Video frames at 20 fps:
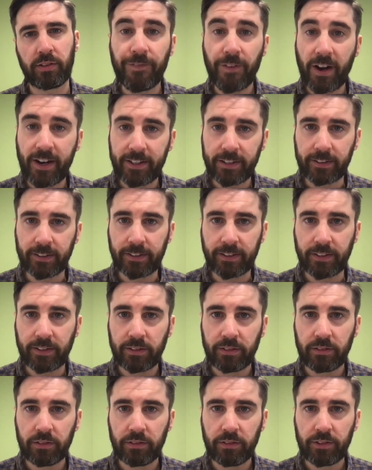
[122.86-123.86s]
Finally,
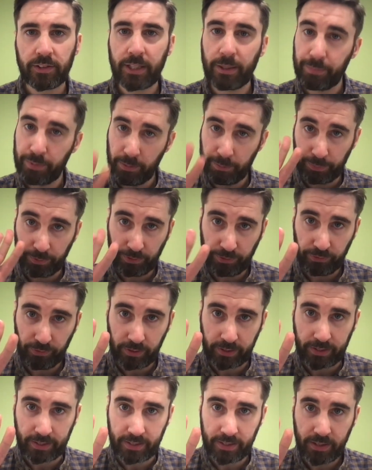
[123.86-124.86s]
tip number
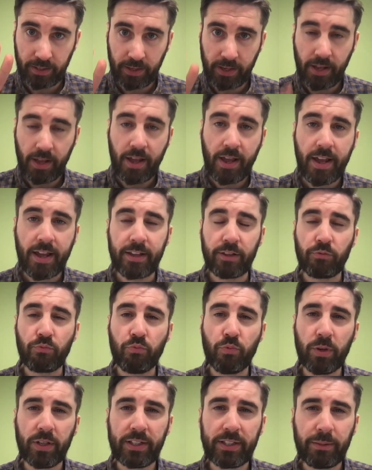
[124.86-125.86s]
3, it's
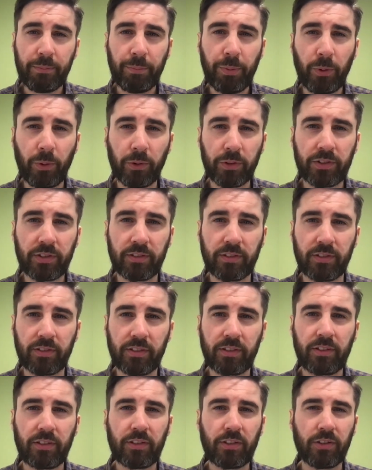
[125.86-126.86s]
really
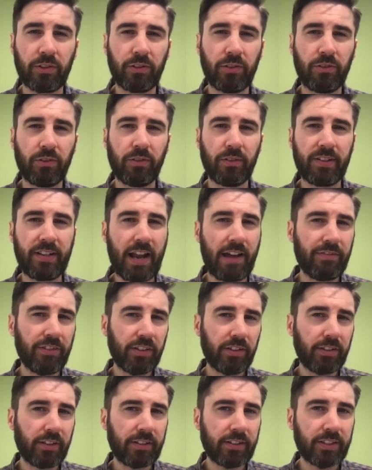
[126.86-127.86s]
important to
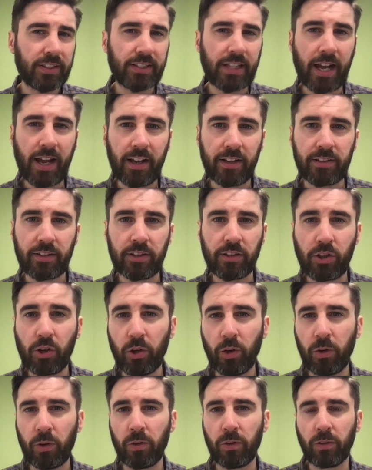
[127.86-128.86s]
never start a
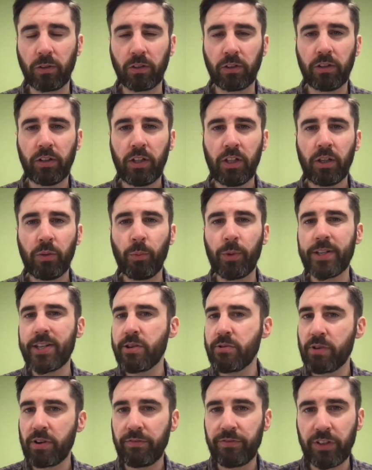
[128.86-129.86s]
call when
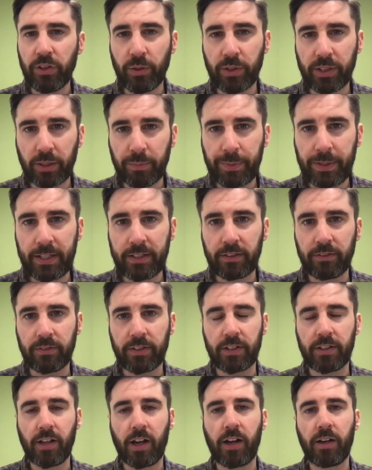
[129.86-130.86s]
you're reviewing a piece of
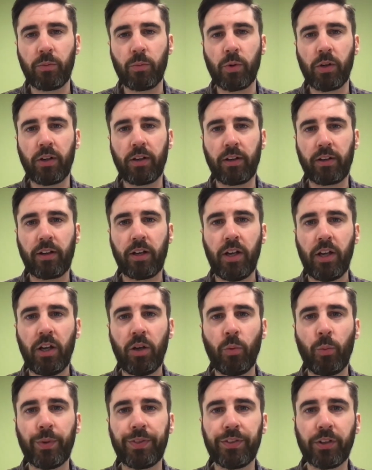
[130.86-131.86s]
design work
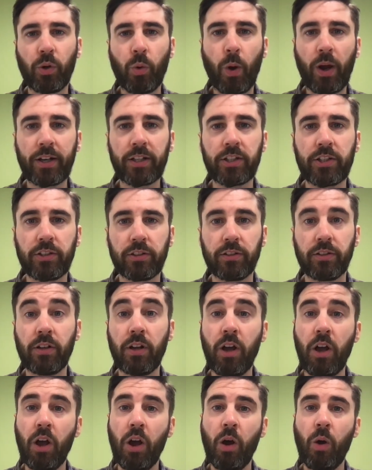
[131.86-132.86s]
with the
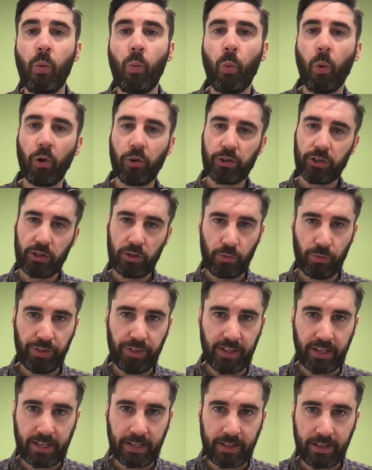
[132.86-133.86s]
question, what do you
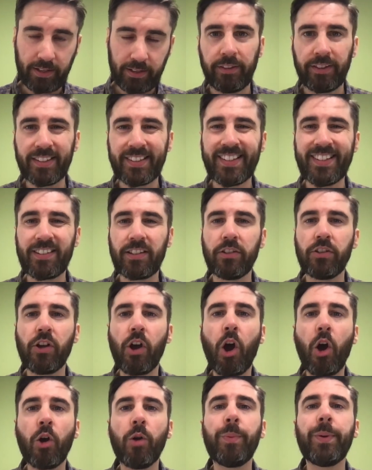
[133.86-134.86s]
think? This is an
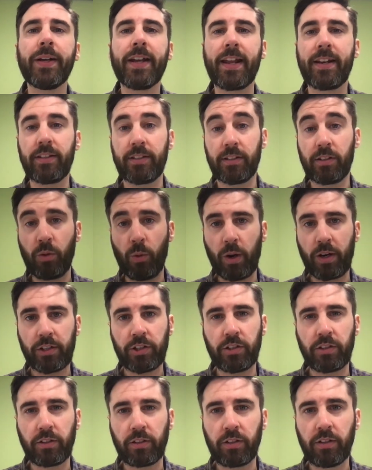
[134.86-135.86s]
open-ended
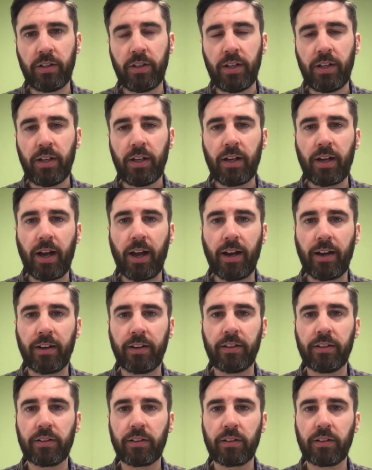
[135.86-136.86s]
question,
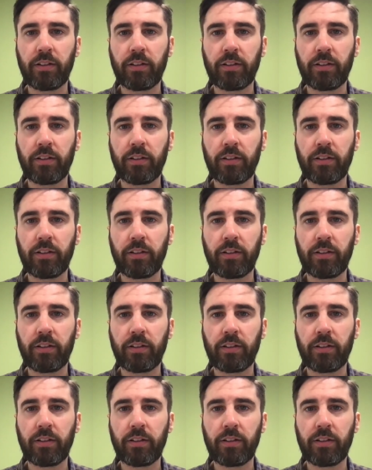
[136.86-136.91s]
and